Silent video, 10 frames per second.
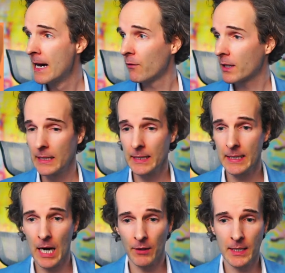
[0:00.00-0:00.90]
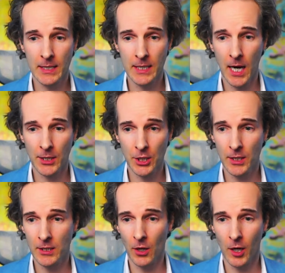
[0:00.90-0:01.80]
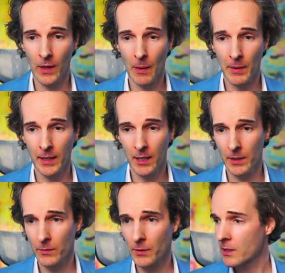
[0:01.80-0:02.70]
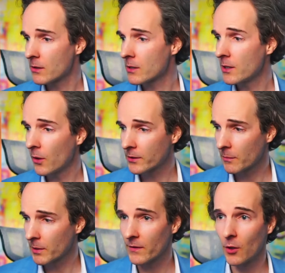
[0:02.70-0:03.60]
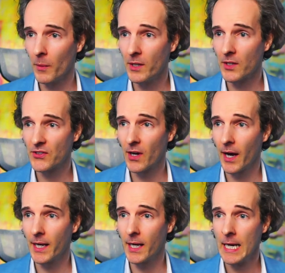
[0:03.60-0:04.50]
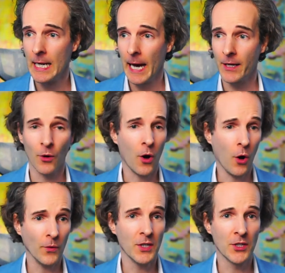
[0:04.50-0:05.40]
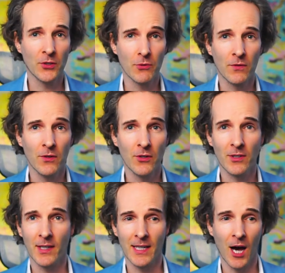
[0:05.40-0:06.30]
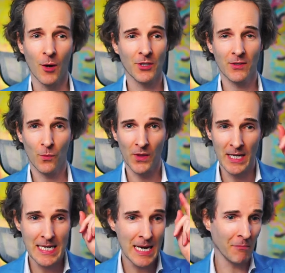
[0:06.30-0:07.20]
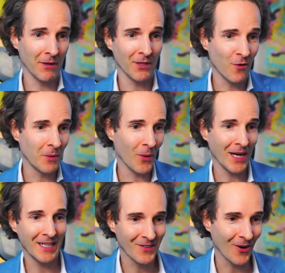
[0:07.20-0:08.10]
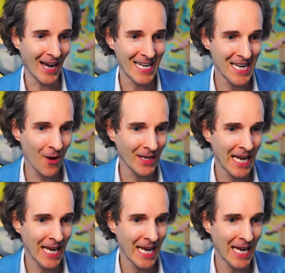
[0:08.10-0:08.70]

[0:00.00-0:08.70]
Volatility down a touch, the dollar up a little bit, which is usually not a bit of an ominous sign. And orange juice futures are down, which is the number you've all been waiting for. I know it.